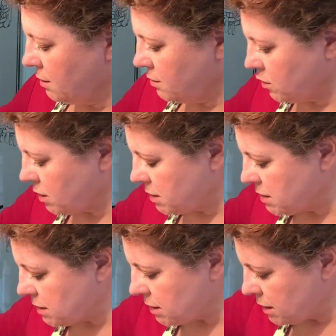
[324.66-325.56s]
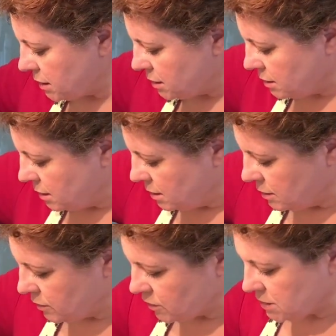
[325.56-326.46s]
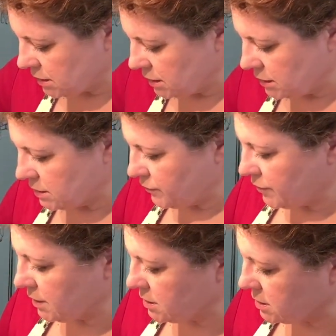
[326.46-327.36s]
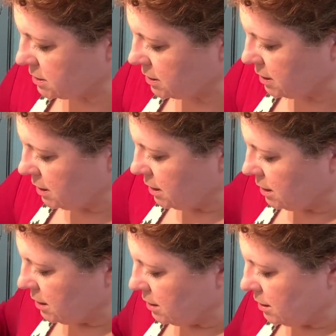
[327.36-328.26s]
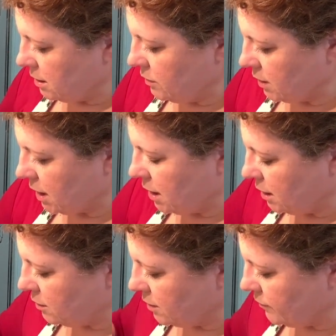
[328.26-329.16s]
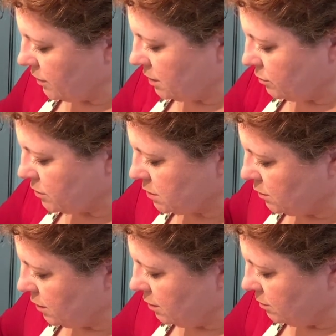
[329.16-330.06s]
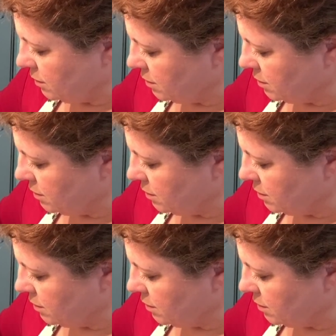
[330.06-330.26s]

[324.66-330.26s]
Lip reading: As you can see, there's a little difference in the color of the risotto